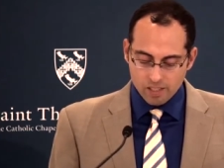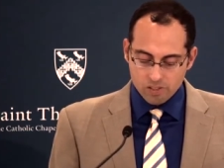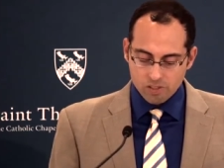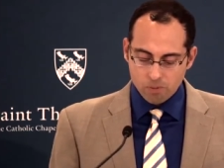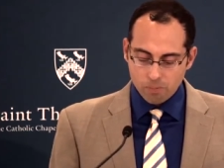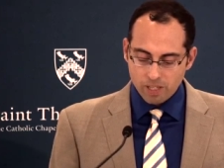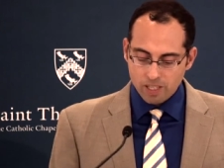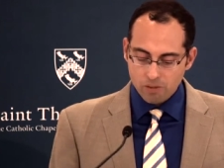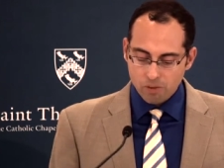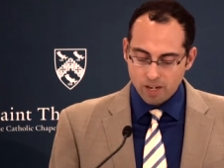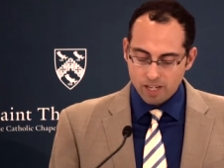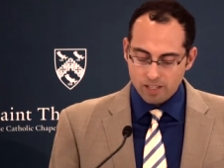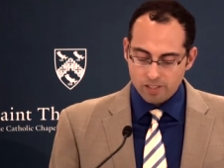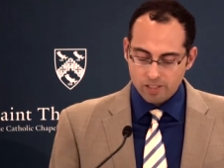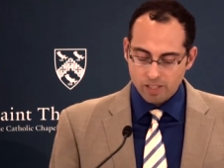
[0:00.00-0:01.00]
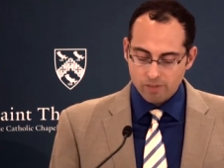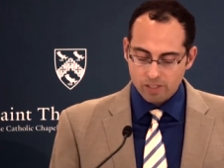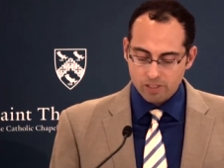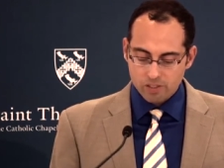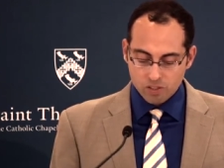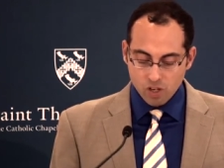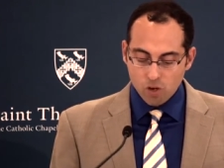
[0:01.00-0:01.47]
So many writers
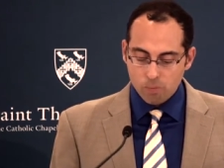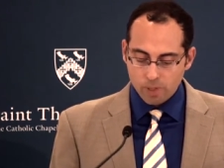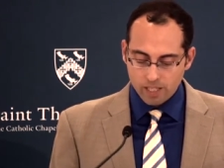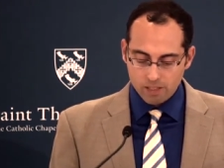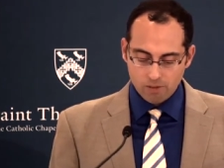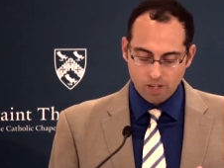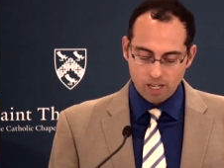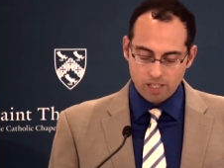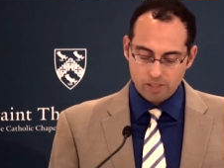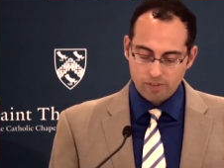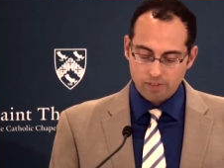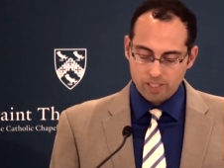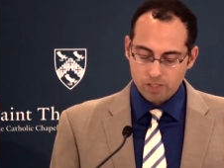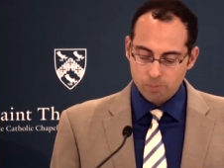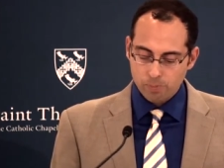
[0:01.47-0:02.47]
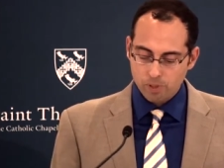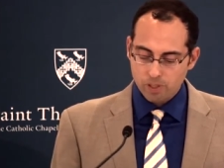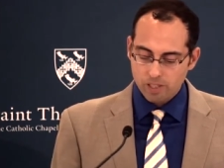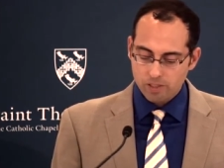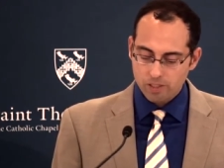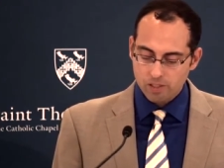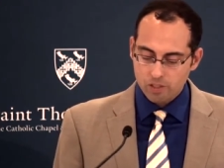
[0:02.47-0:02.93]
have so many writers have
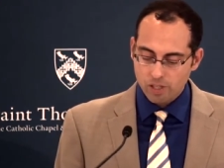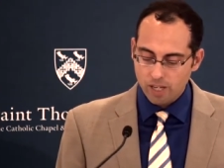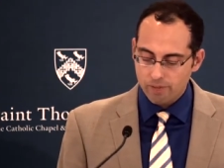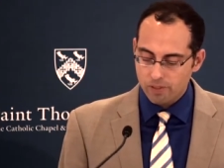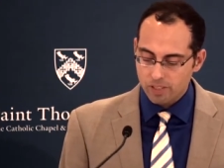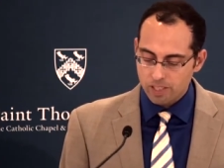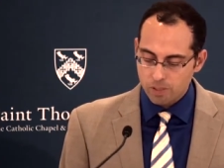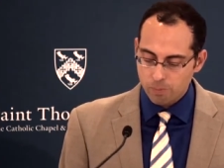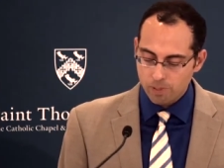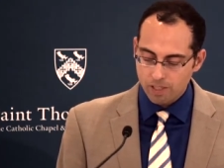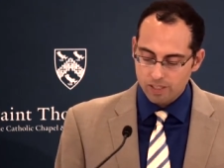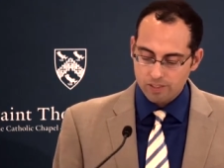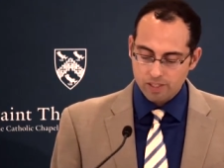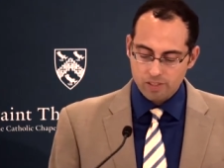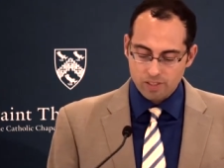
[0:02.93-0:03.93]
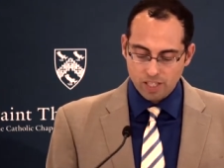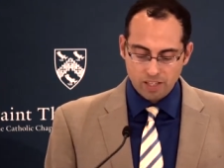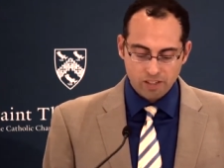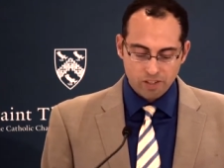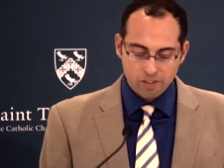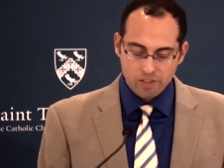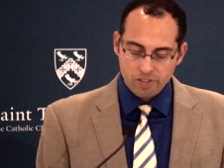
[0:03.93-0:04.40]
exploited their travel experience as
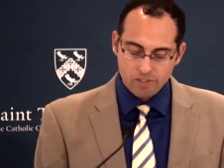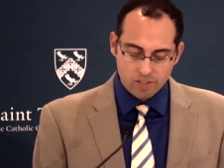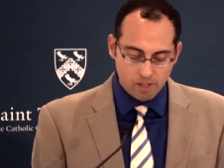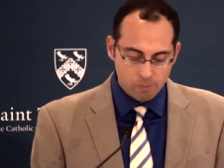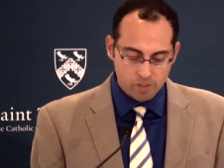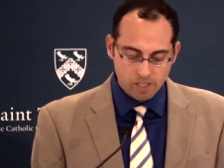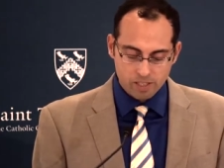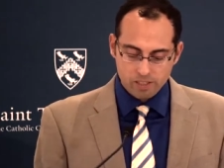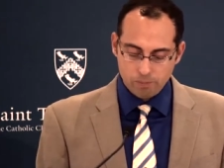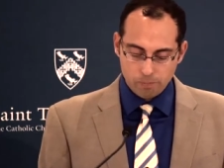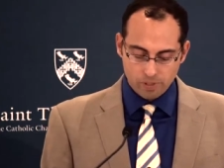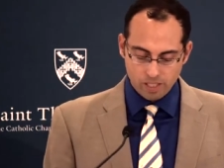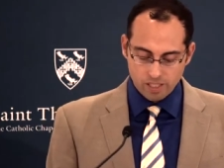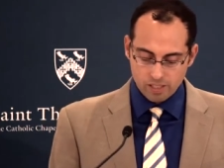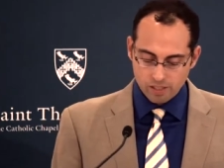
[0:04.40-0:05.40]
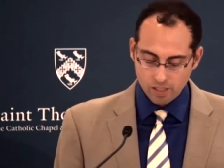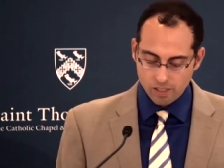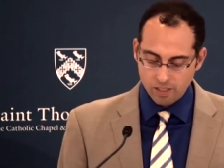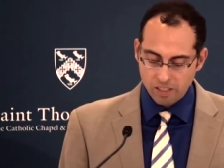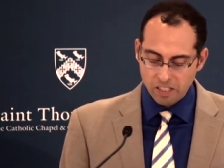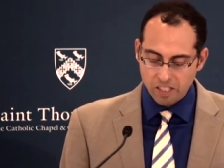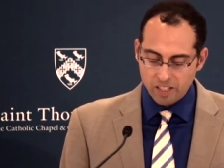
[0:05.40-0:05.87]
yet another subject to
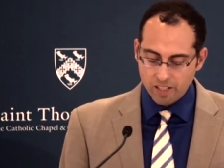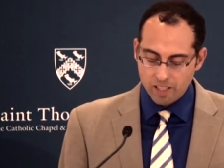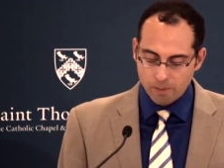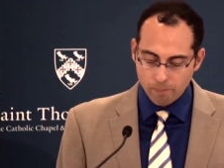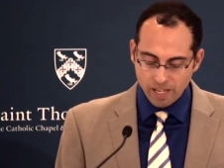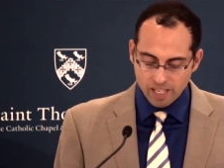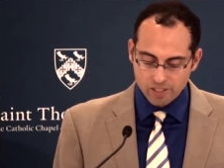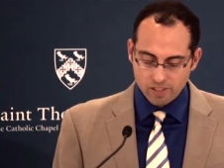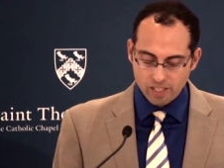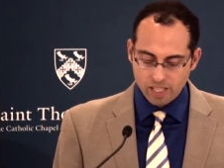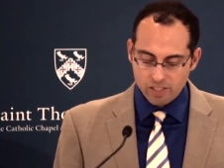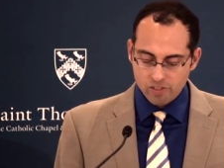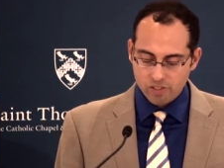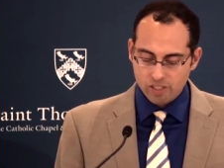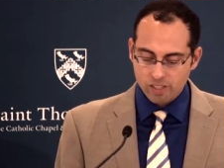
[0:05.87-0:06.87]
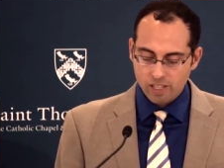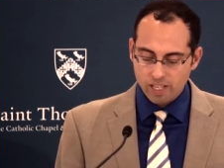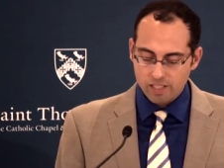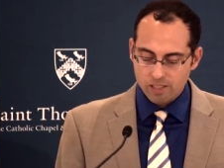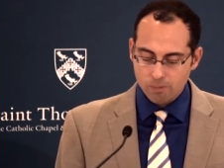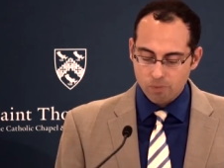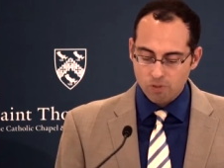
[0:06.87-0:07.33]
plunder, the imagination
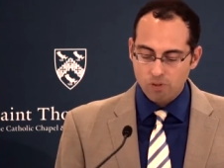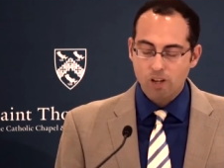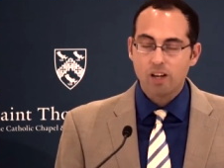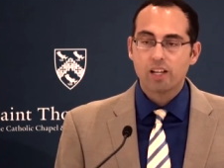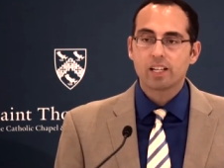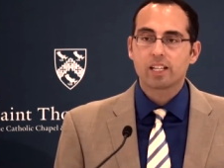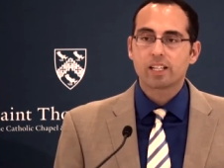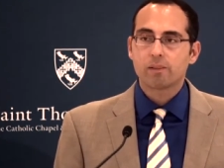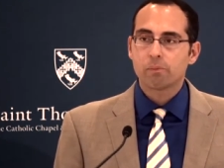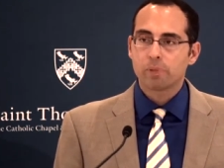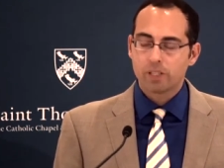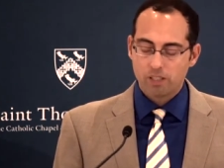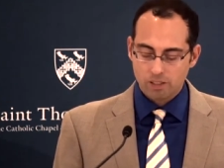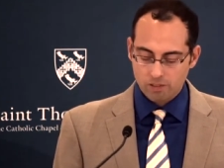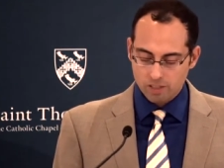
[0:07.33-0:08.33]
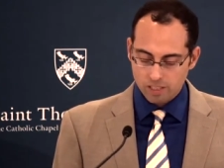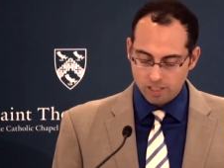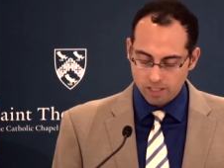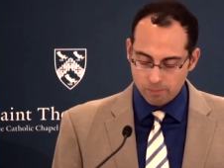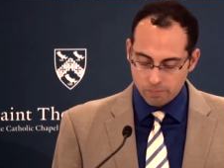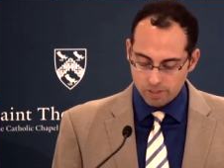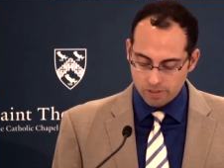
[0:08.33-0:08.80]
as a marauding imperial
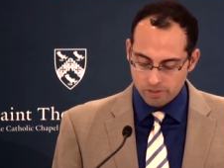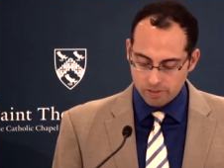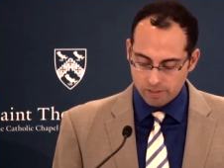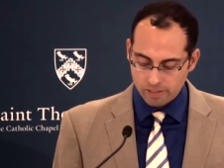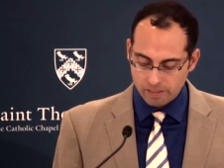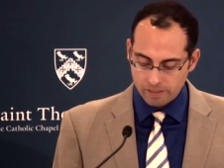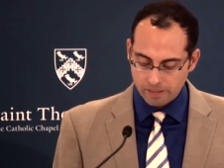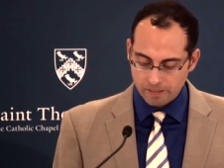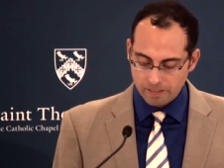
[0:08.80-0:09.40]
Columbus.